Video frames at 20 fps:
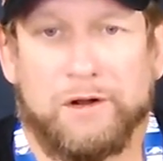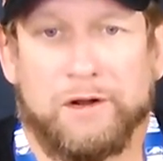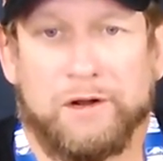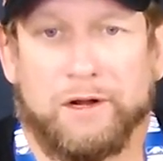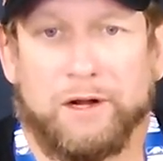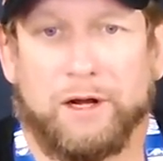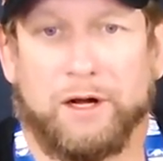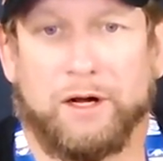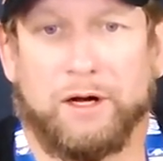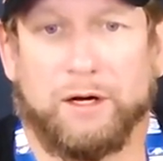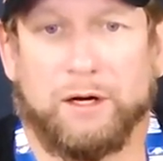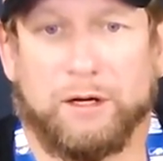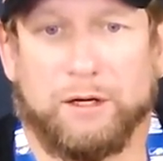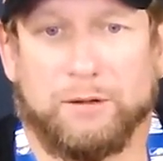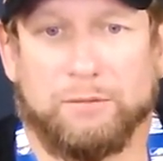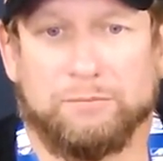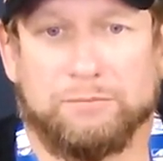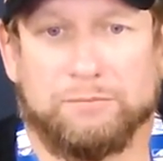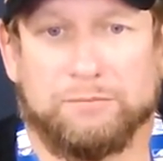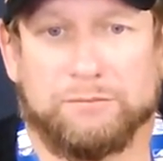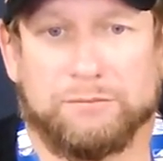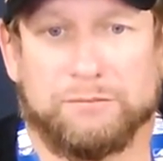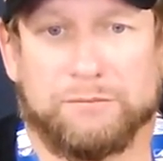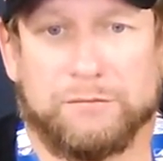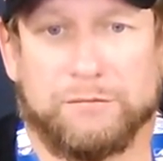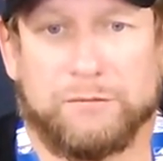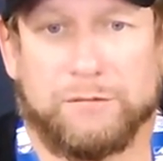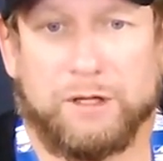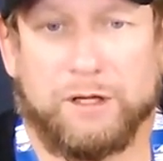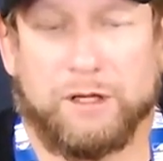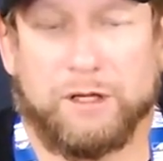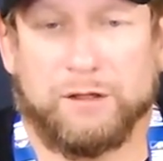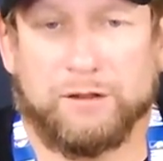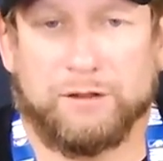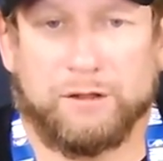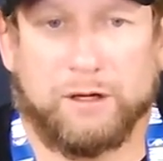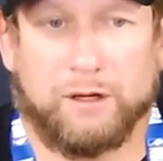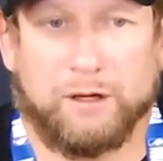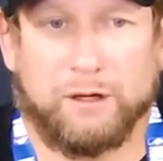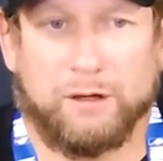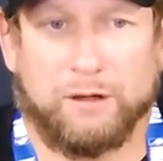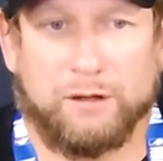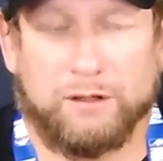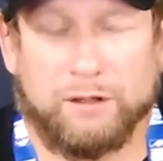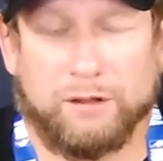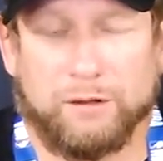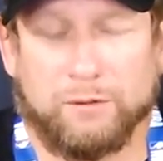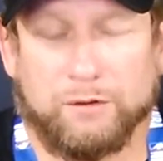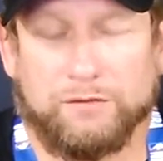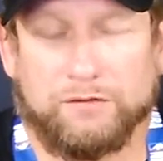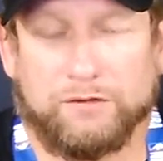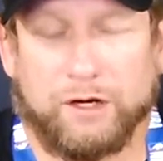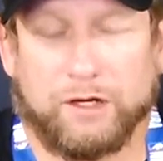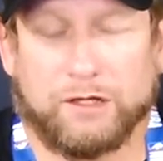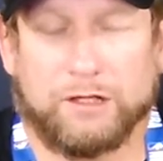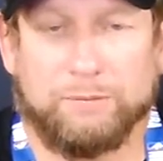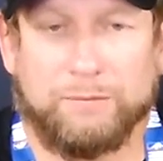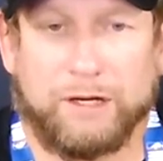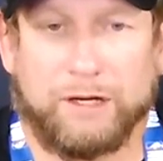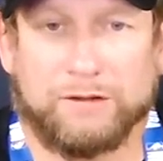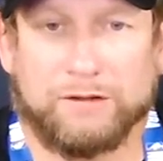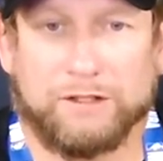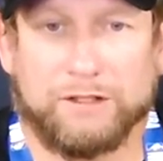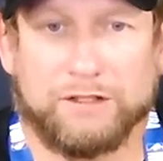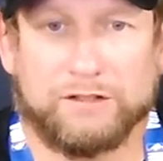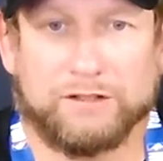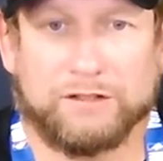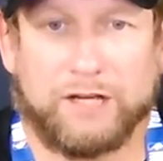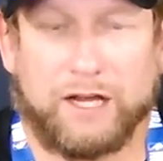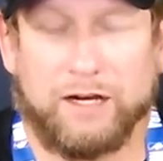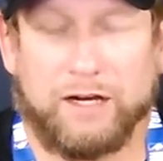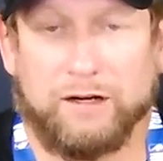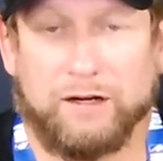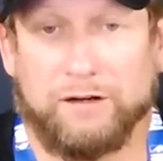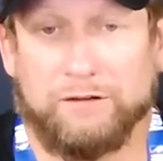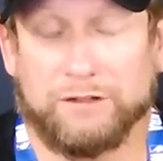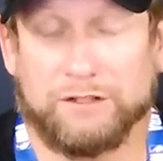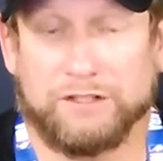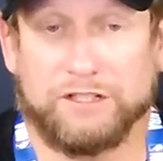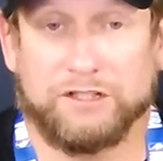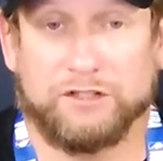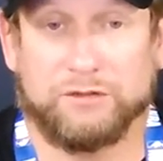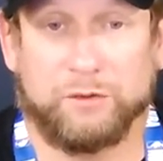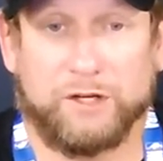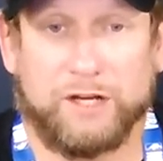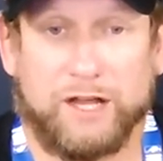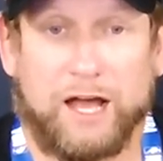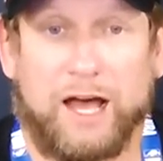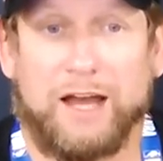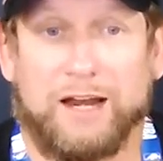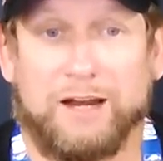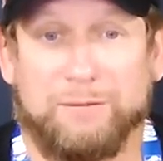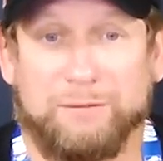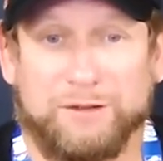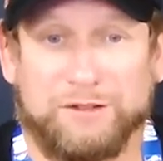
Um, and uh, you know we've talked about this kind of ever since we got him.